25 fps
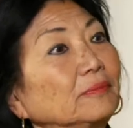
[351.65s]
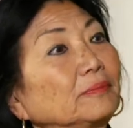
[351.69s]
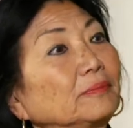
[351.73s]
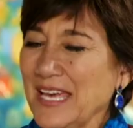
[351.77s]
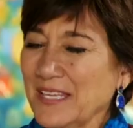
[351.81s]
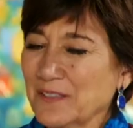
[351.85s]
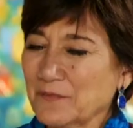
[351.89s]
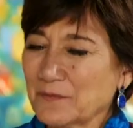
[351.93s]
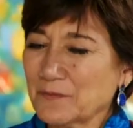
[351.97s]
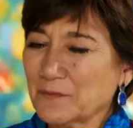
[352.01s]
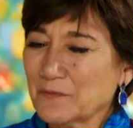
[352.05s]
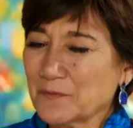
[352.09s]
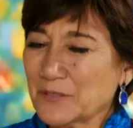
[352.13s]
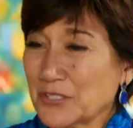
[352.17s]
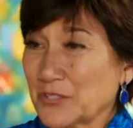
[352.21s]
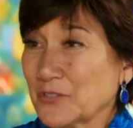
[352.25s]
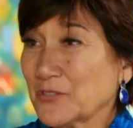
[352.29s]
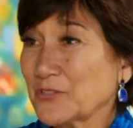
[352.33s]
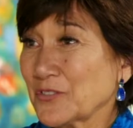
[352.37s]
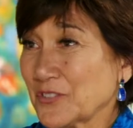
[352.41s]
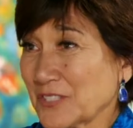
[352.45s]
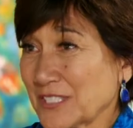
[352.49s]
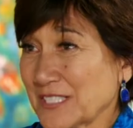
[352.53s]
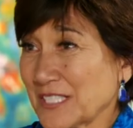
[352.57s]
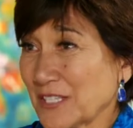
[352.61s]
And what you
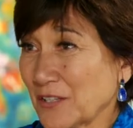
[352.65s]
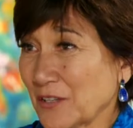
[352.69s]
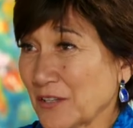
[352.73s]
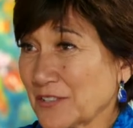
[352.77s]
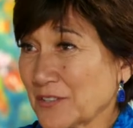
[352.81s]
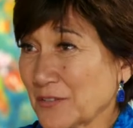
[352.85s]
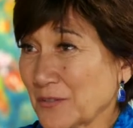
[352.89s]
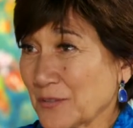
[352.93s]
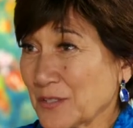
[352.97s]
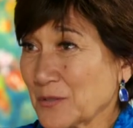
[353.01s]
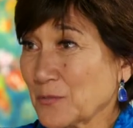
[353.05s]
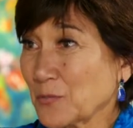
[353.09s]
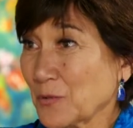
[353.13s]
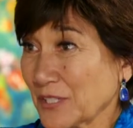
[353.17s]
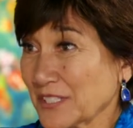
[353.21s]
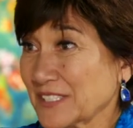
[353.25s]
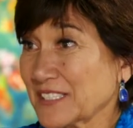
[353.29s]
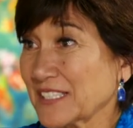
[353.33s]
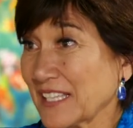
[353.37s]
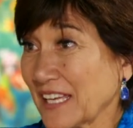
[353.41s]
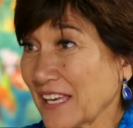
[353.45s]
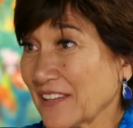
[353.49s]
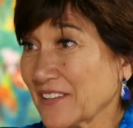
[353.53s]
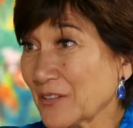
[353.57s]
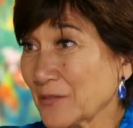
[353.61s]
just said also is work
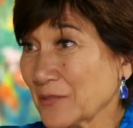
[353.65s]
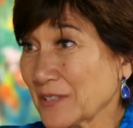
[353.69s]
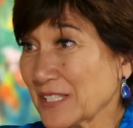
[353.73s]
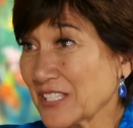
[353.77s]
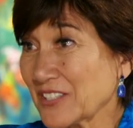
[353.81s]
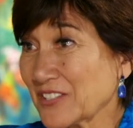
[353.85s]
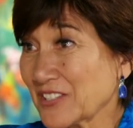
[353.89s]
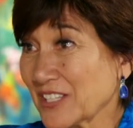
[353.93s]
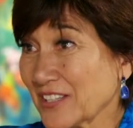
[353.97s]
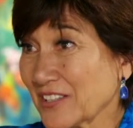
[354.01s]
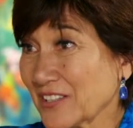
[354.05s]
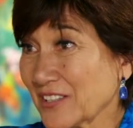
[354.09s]
together with each